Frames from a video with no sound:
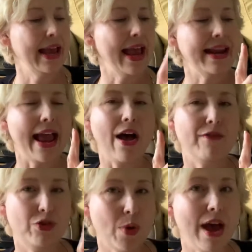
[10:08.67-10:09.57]
And now,
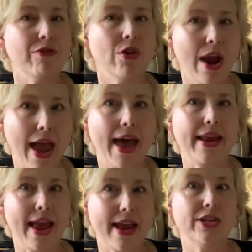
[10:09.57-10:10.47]
have you ever
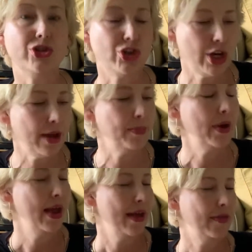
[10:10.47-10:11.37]
had a chip
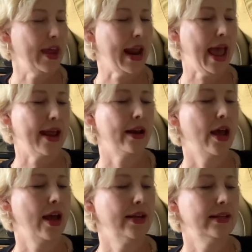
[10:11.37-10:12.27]
that had
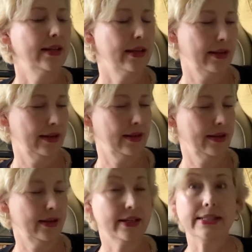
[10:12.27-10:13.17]

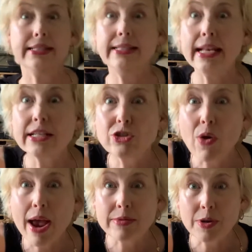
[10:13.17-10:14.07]
6
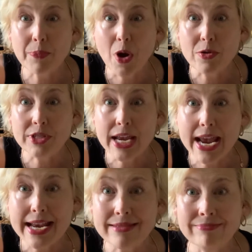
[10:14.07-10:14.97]
grams of protein?